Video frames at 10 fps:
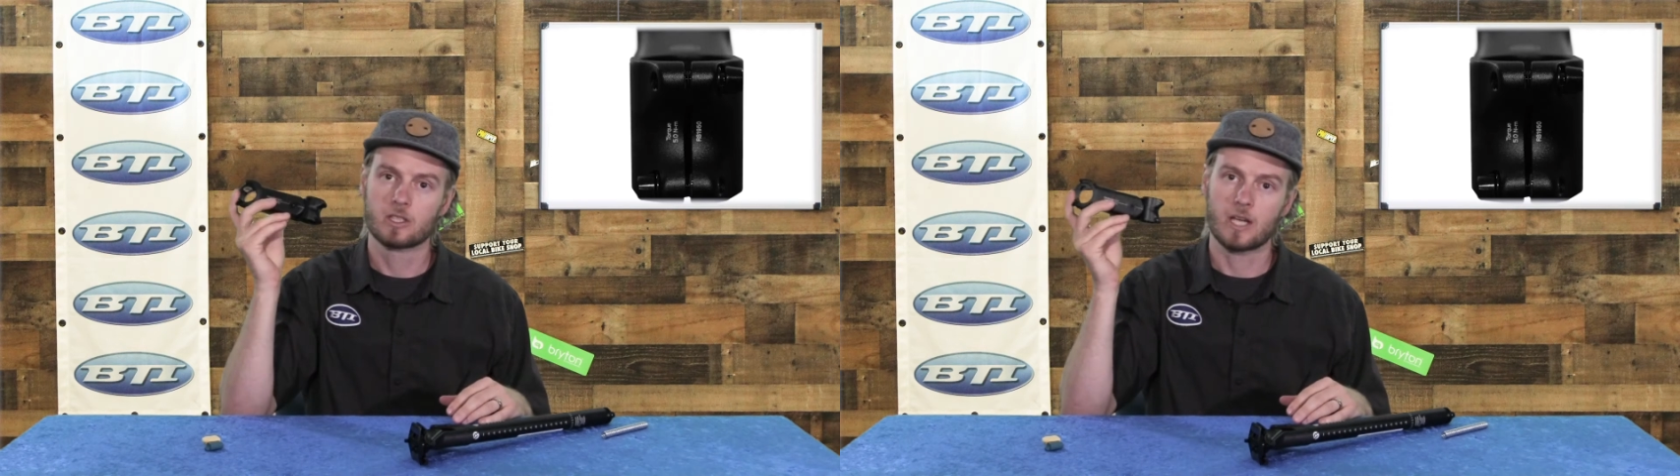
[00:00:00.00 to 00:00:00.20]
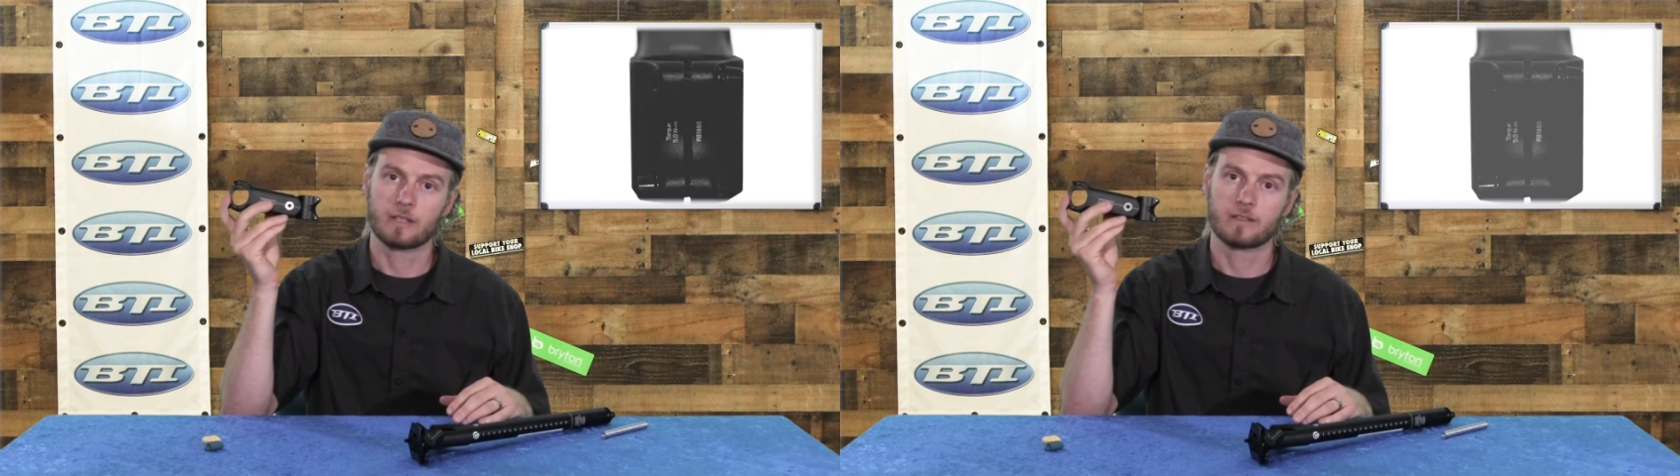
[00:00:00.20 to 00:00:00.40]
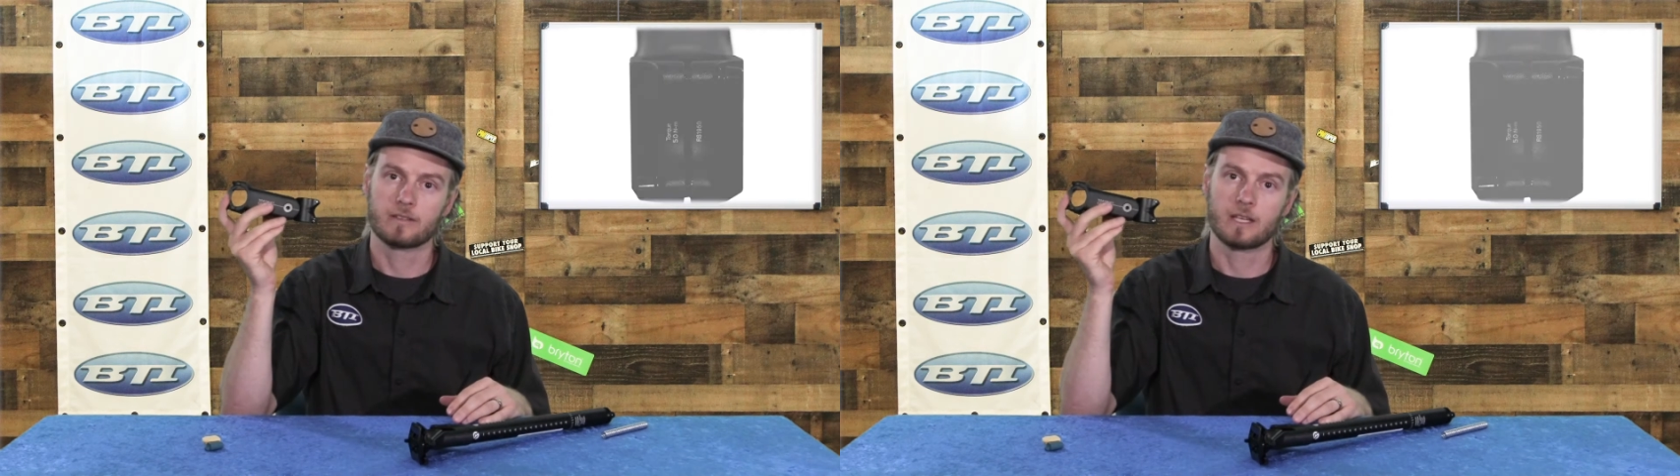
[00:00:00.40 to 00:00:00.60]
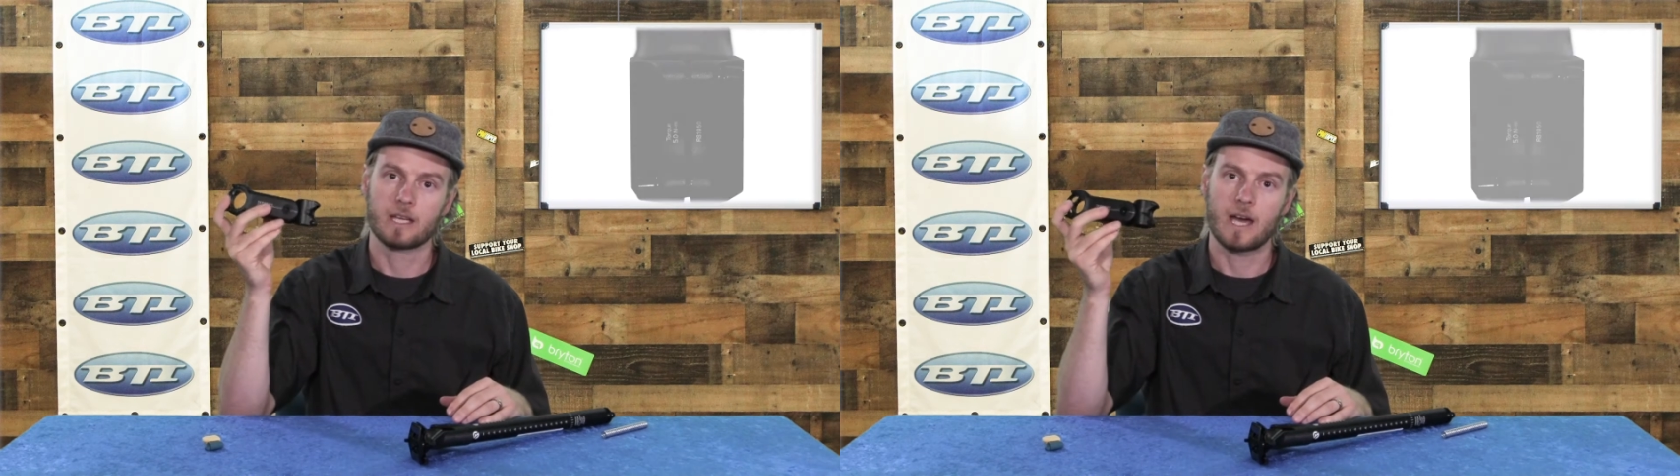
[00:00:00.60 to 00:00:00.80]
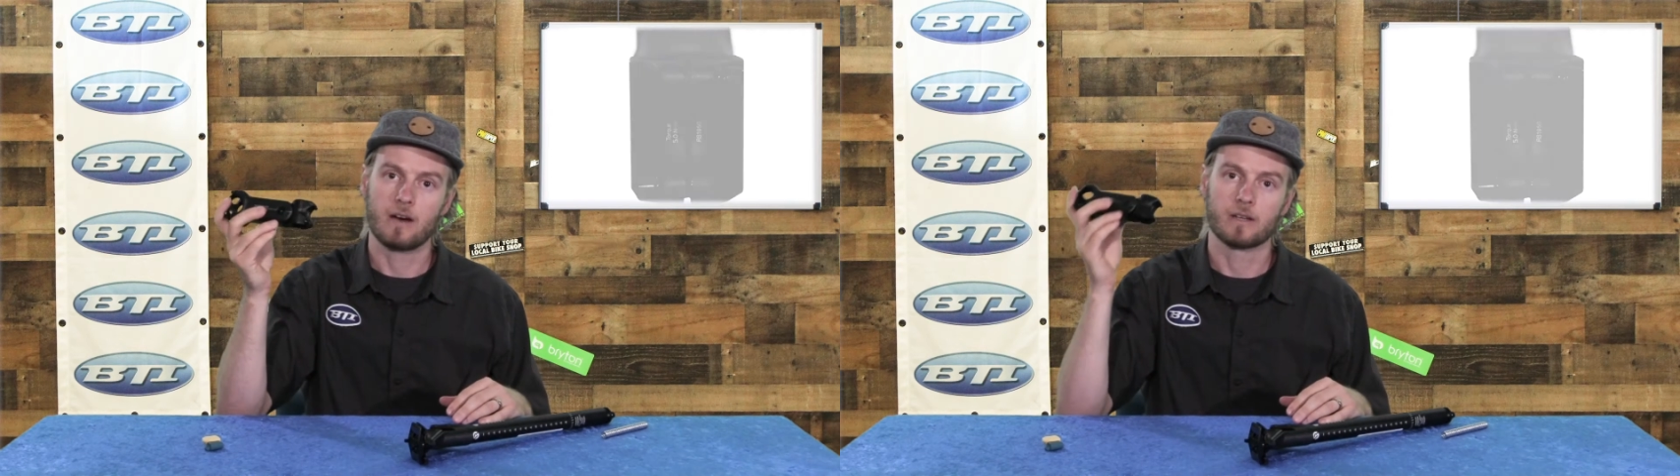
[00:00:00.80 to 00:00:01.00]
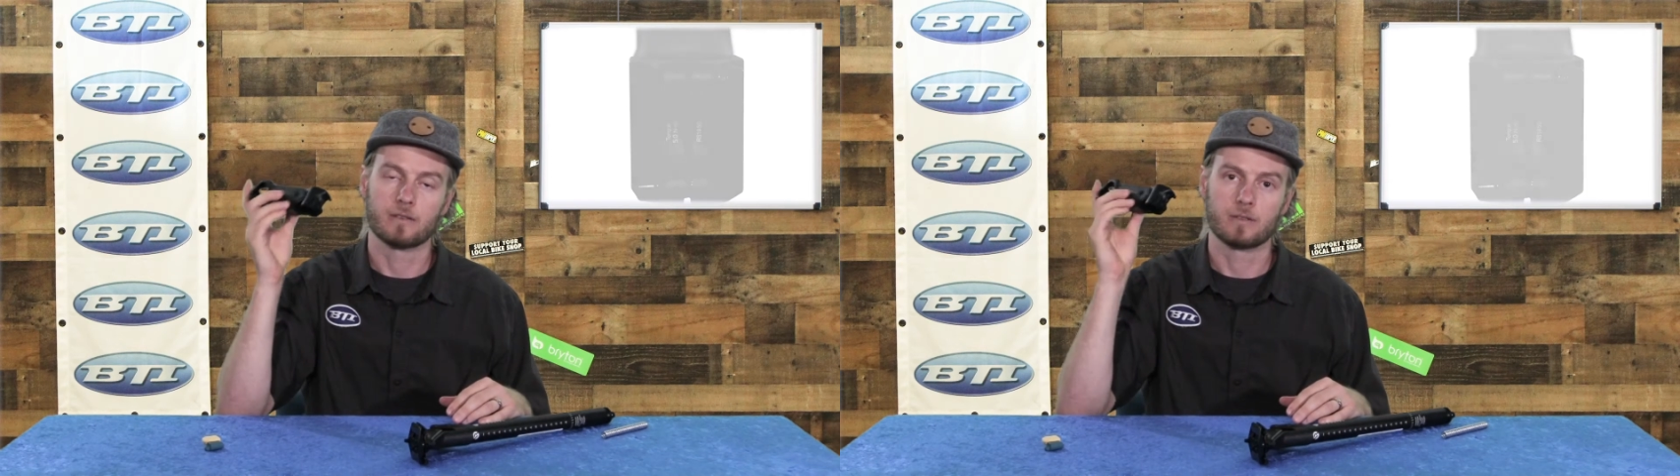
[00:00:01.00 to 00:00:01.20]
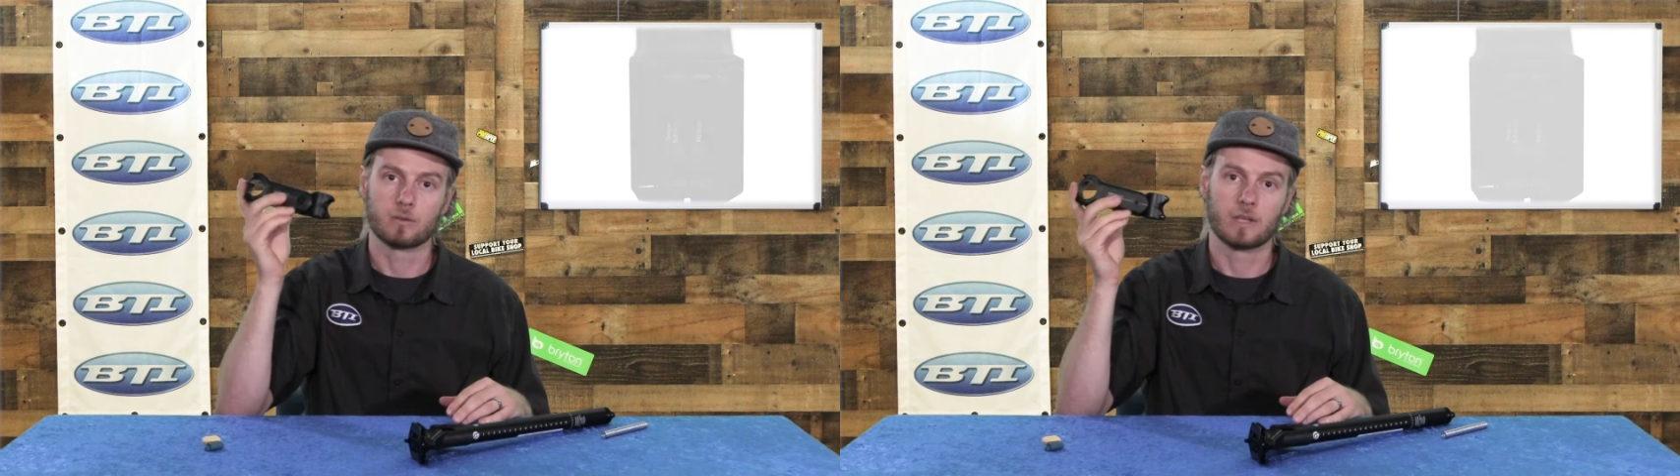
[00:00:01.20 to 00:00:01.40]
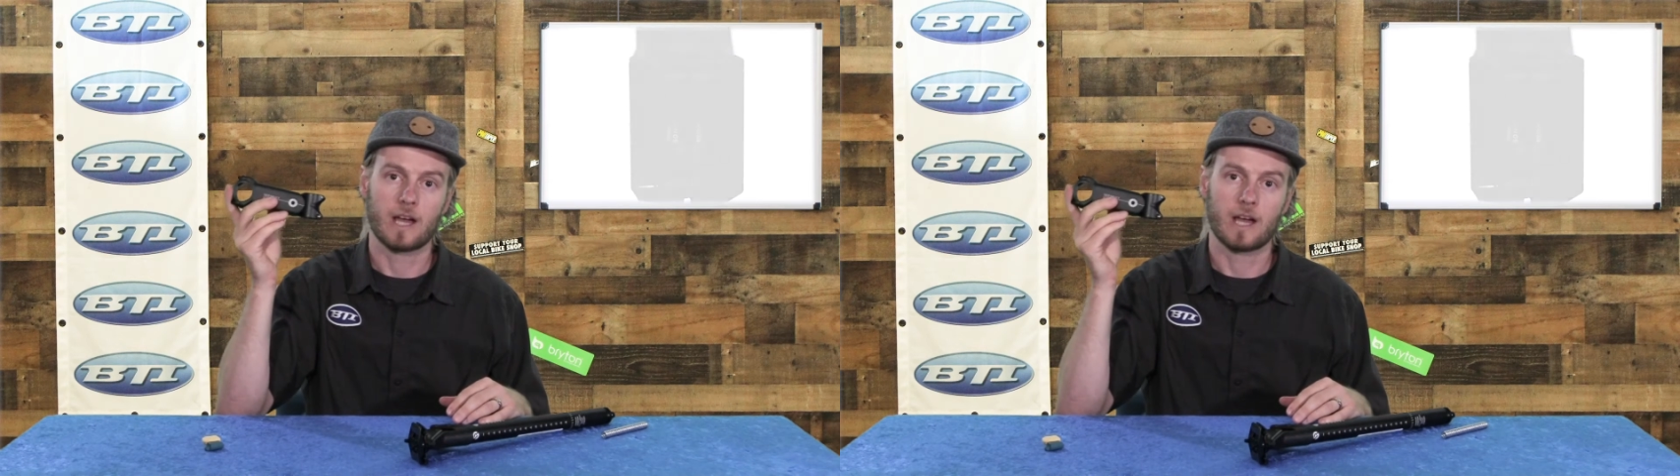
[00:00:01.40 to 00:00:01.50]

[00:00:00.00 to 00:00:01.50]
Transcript: Check this thing out if you would